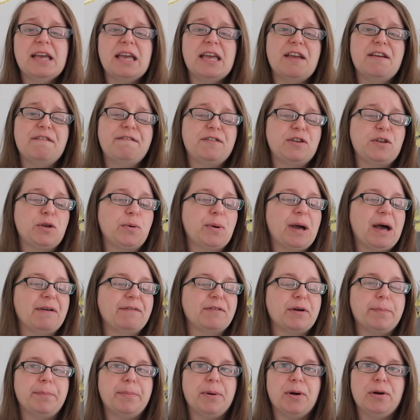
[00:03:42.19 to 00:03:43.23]
if you
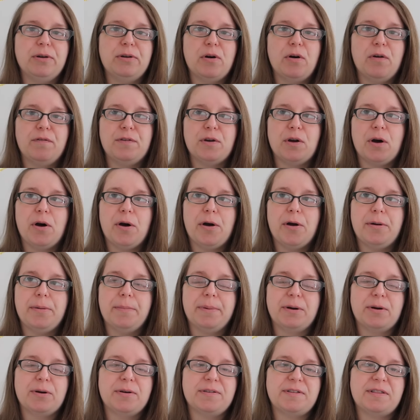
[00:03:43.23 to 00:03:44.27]
have a bird of your own,
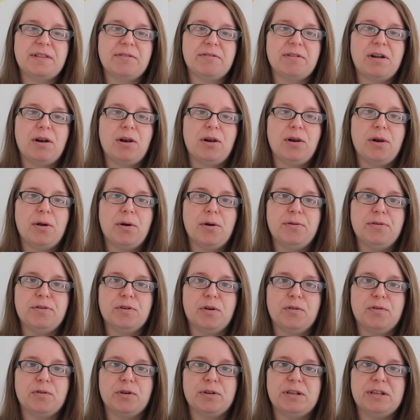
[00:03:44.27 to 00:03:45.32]
because there are loads
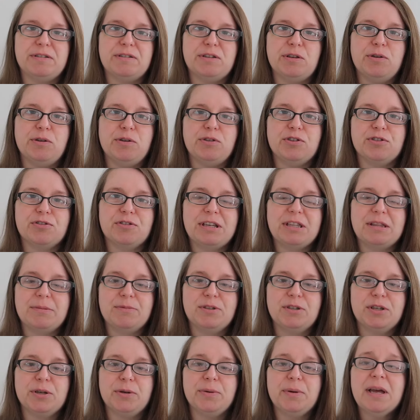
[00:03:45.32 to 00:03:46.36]
of goodies that you can treat them
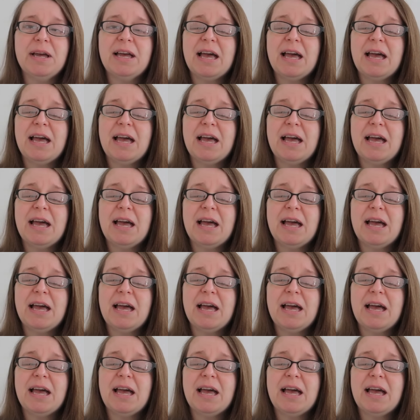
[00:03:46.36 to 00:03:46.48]
to.